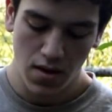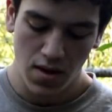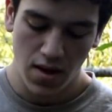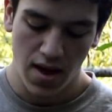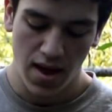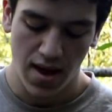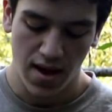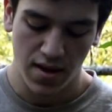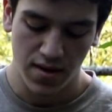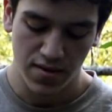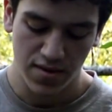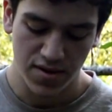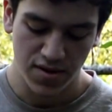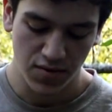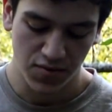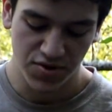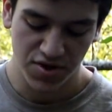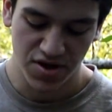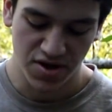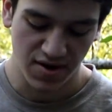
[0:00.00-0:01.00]
and
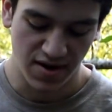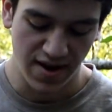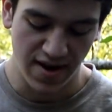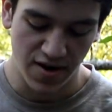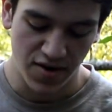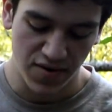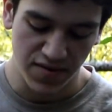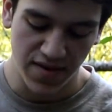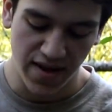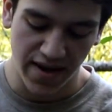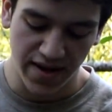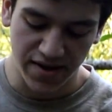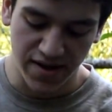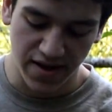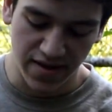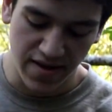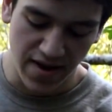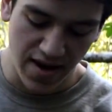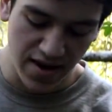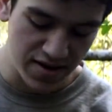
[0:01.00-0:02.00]
so just litter and things
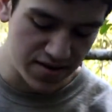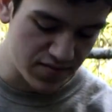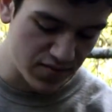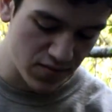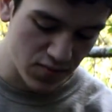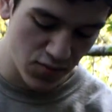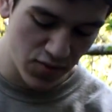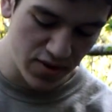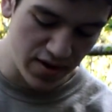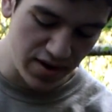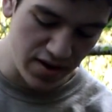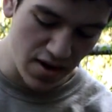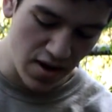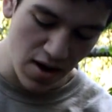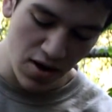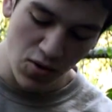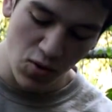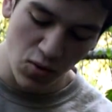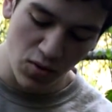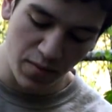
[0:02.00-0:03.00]
like that, it's really
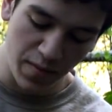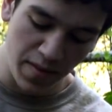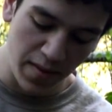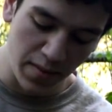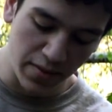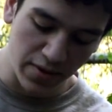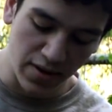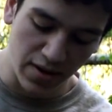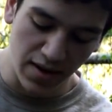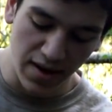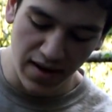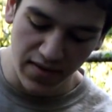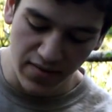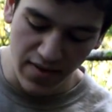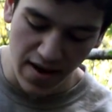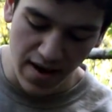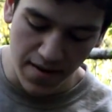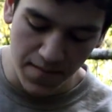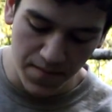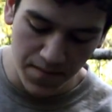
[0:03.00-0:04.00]
not cool of people to leave
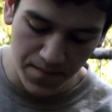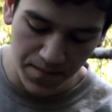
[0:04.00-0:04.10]
that,